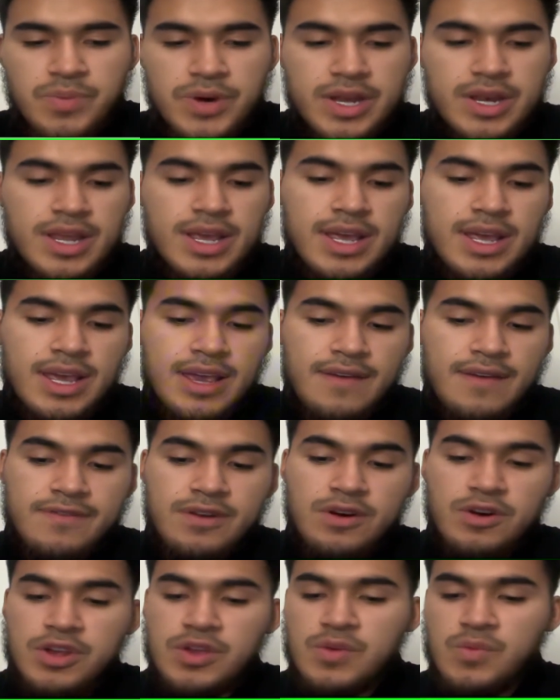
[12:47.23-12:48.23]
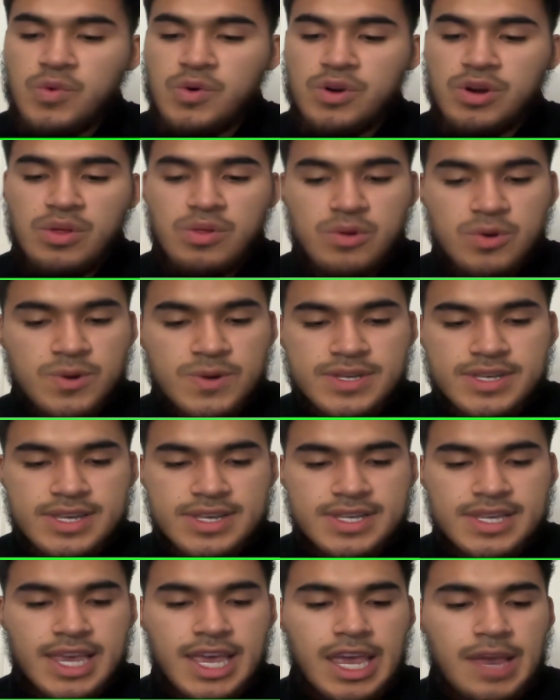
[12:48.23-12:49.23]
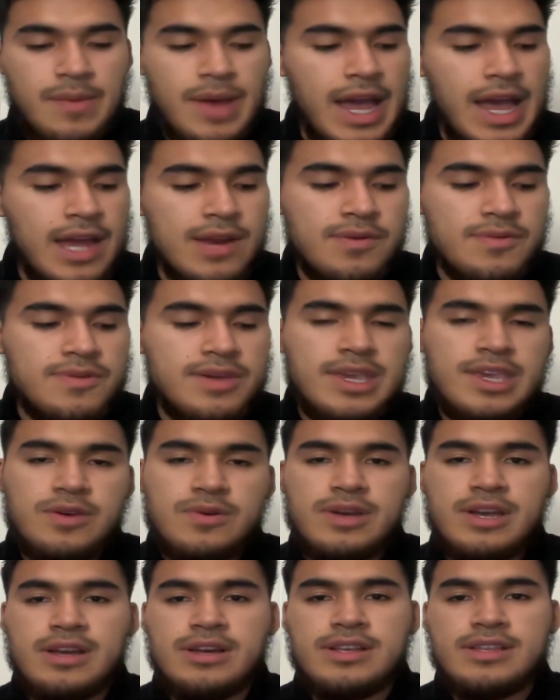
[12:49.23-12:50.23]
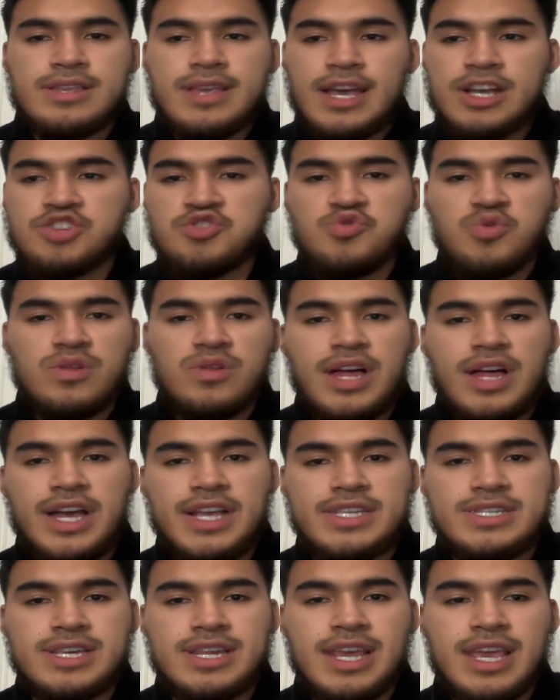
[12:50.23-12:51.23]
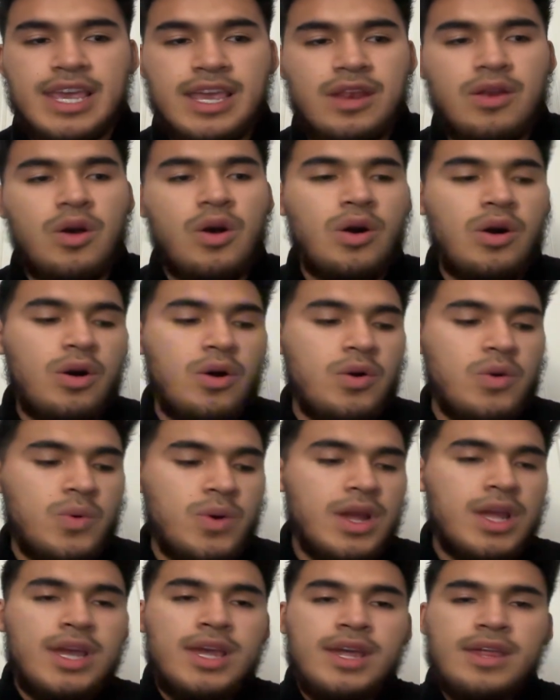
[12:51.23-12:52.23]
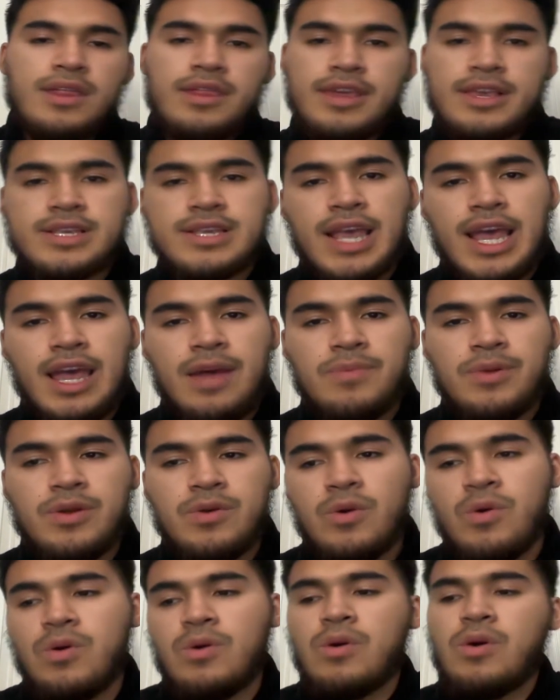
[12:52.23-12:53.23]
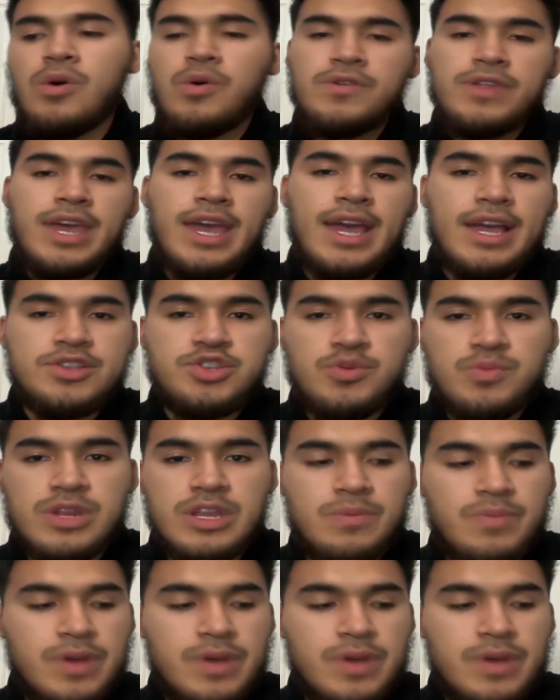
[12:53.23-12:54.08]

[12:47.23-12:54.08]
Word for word: But if they were to lose this game, I don't think you can contextualize it in oh this happened or oh they had too many